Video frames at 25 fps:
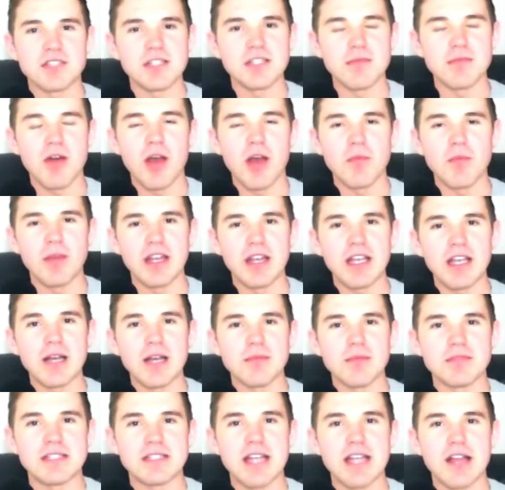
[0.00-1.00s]
to mind when it
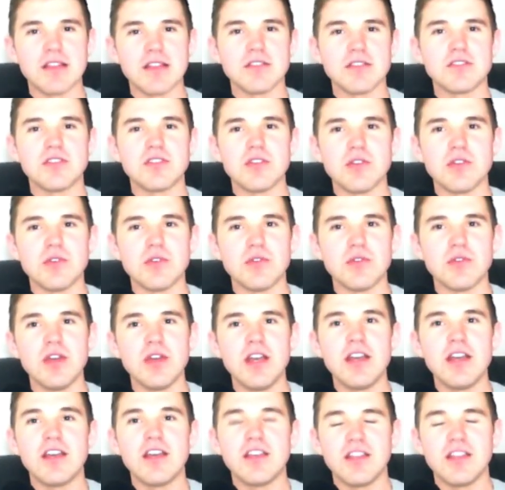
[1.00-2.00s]
comes down to
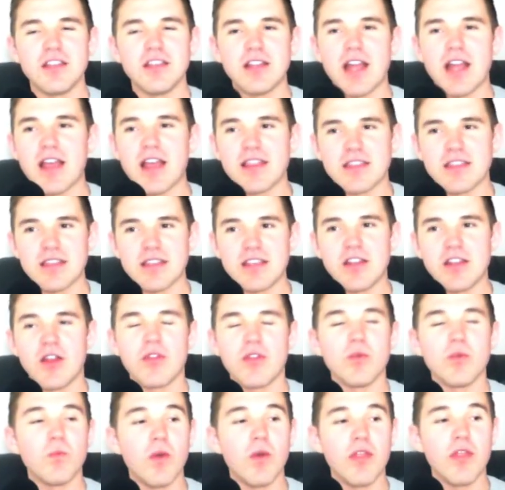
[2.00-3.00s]

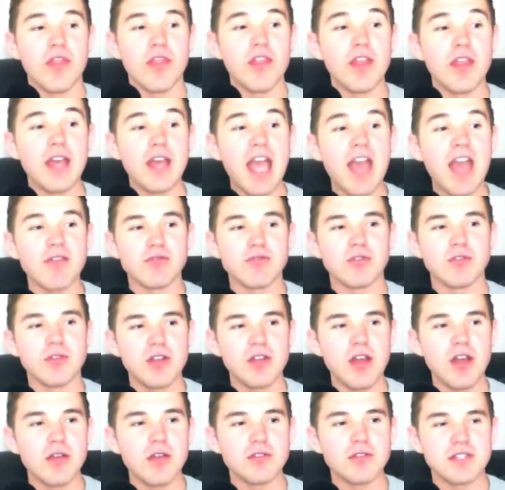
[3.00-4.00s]
the one that
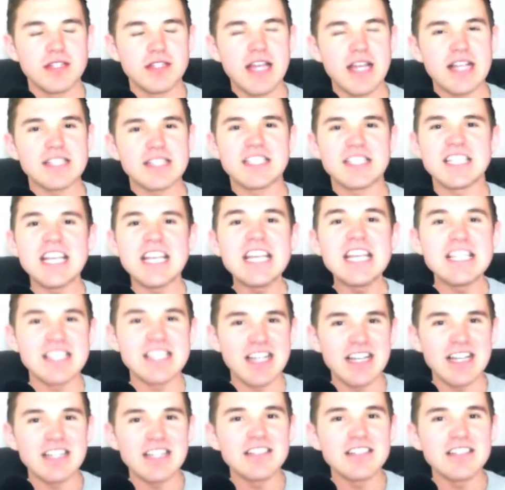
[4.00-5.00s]
everyone knows, and that's
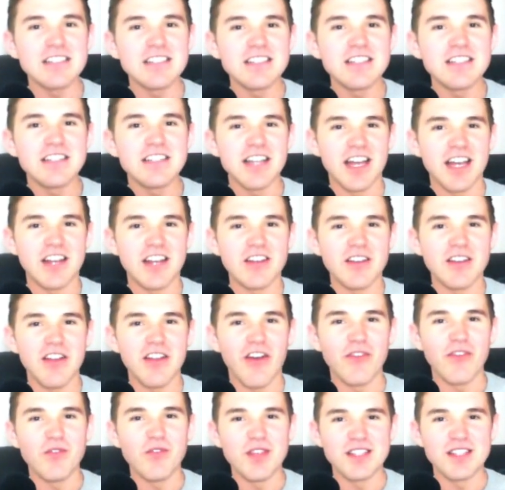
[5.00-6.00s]
Caesar. And
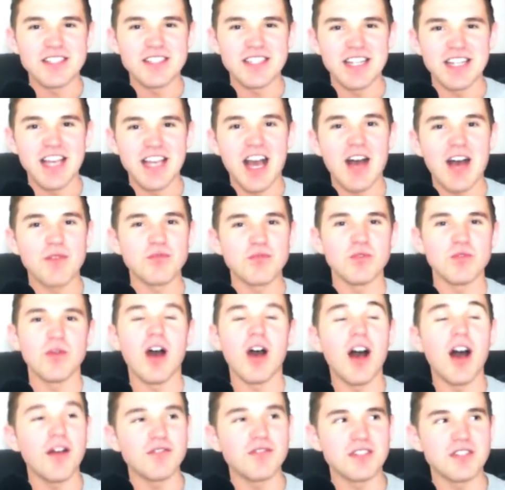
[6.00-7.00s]
obviously
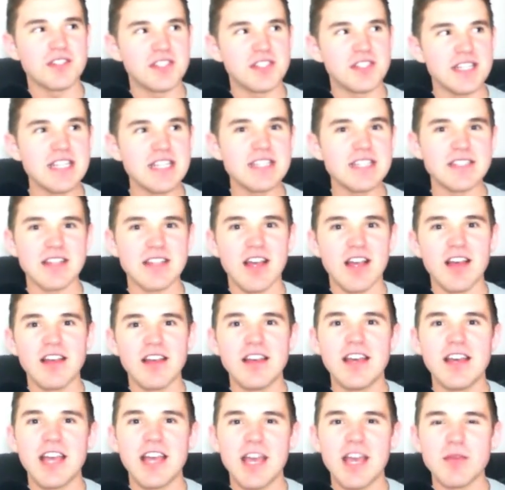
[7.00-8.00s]
after Caesar,
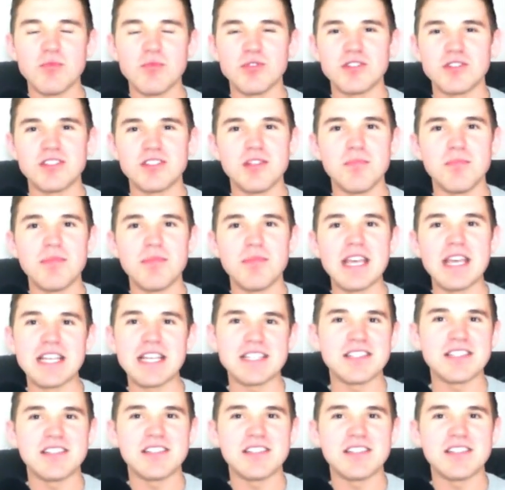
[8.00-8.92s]
it was the biggest